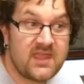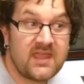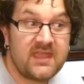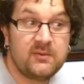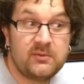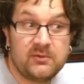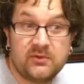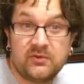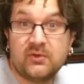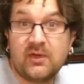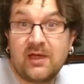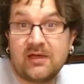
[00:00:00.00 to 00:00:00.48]

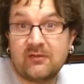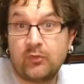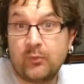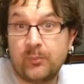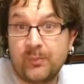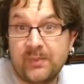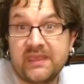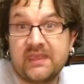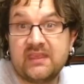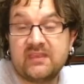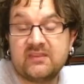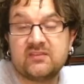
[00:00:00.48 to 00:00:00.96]
And we do have a
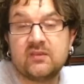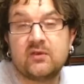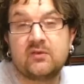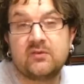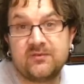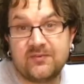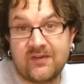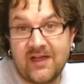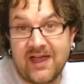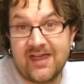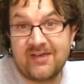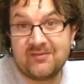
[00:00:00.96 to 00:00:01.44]
B, so
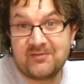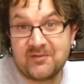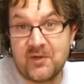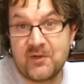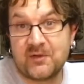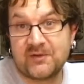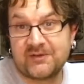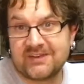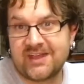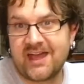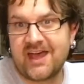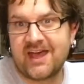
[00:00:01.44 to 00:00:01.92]
5
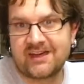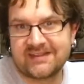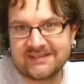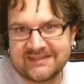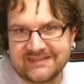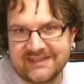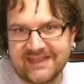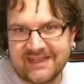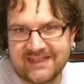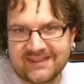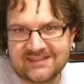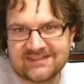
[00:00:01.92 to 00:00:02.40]
notes out of
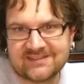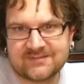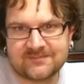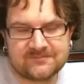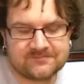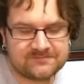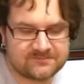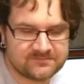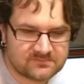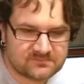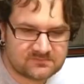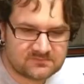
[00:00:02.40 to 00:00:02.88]
6.
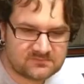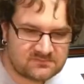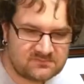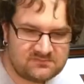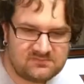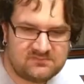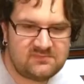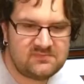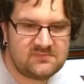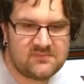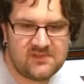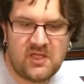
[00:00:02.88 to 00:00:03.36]

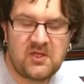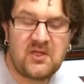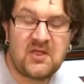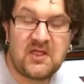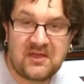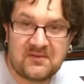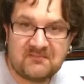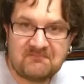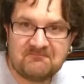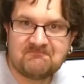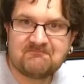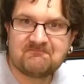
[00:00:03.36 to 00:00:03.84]
All
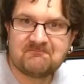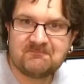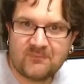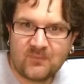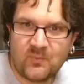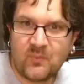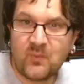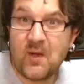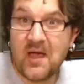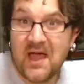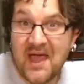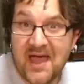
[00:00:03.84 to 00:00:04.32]
right.
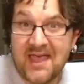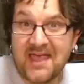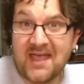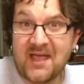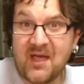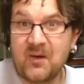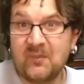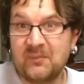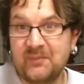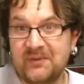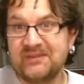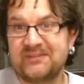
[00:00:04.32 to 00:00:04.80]
Why
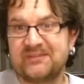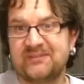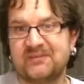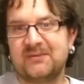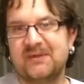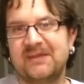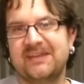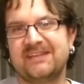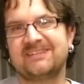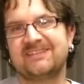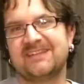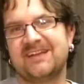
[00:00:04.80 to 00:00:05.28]
open
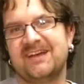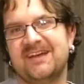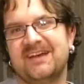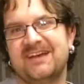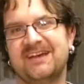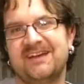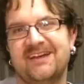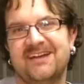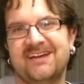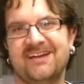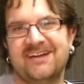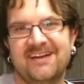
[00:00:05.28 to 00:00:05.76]
strings
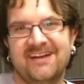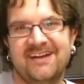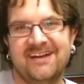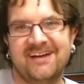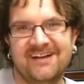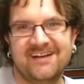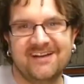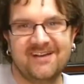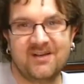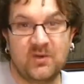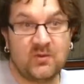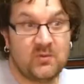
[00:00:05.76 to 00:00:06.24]
are,
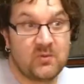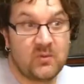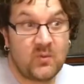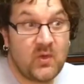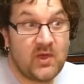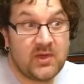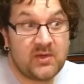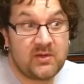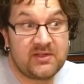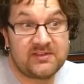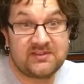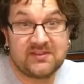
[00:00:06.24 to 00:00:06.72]

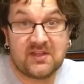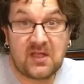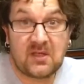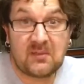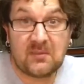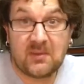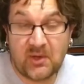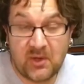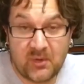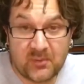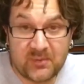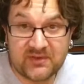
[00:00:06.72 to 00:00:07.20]
why do I talk
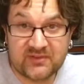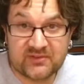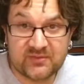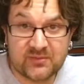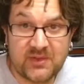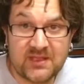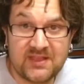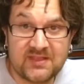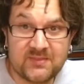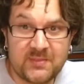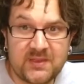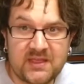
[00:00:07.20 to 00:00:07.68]
about open
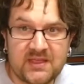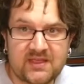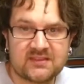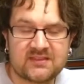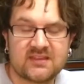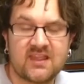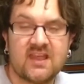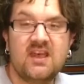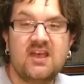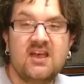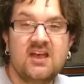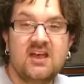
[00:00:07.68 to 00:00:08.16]
strings?
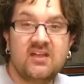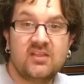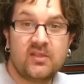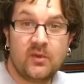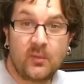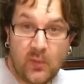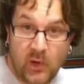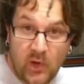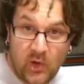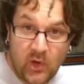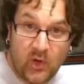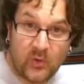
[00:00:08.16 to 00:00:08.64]
Because
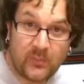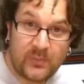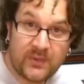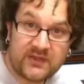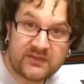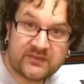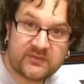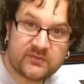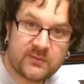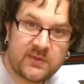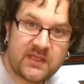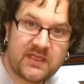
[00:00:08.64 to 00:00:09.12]
the more
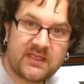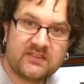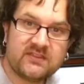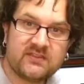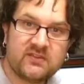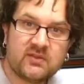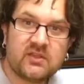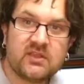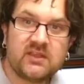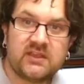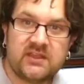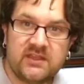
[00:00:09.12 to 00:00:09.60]
open
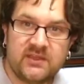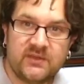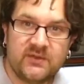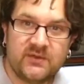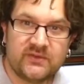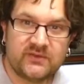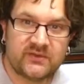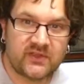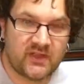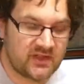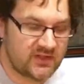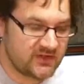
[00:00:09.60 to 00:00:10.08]
strings you can
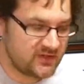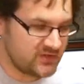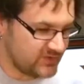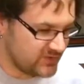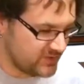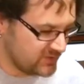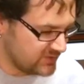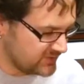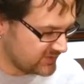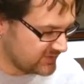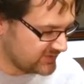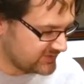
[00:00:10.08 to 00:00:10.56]
use on
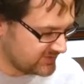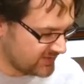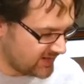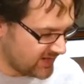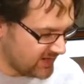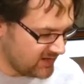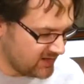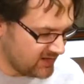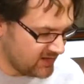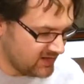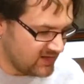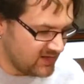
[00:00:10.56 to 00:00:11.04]
your
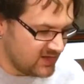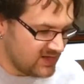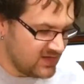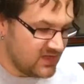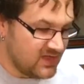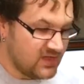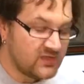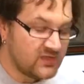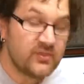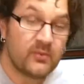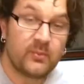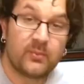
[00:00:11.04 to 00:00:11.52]
guitar,
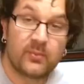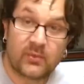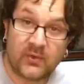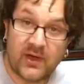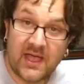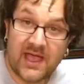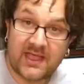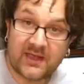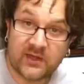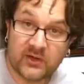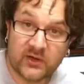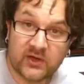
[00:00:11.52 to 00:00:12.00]
the
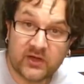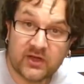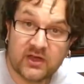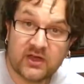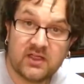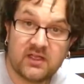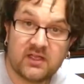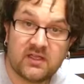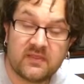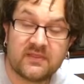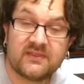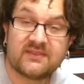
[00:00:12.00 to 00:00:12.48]

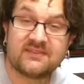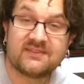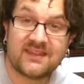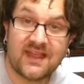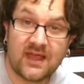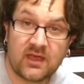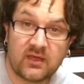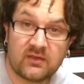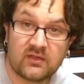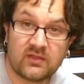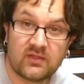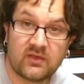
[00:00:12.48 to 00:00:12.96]
brighter the
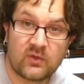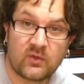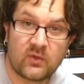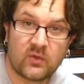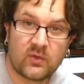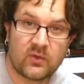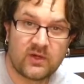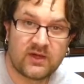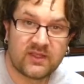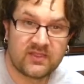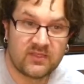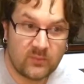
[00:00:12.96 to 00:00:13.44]
sound of the
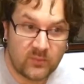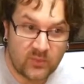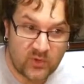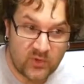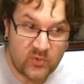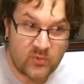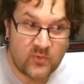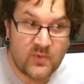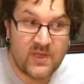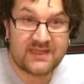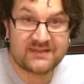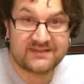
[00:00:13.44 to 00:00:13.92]
chord and the
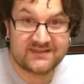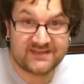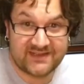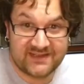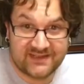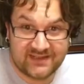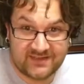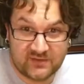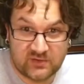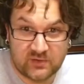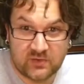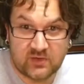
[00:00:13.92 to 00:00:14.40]
more
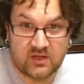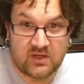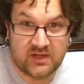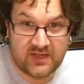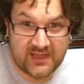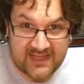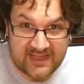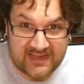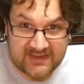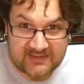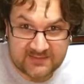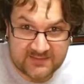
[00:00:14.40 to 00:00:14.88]
resonance you're going to
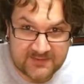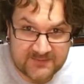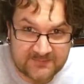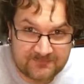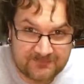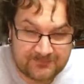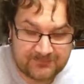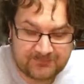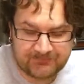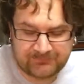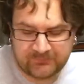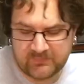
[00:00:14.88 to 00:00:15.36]
get.
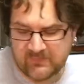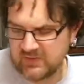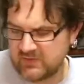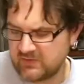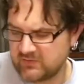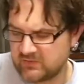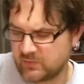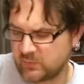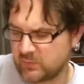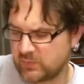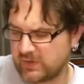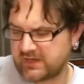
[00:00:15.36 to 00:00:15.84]

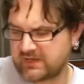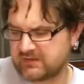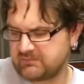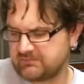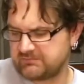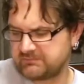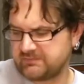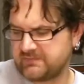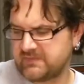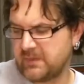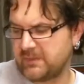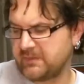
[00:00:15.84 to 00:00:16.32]
Here's a quick
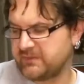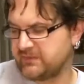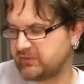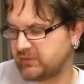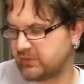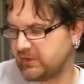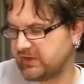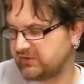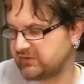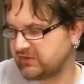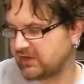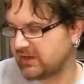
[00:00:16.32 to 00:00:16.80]

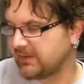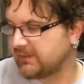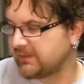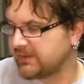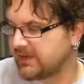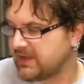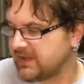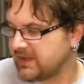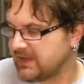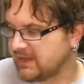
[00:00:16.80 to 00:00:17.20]
demonstration.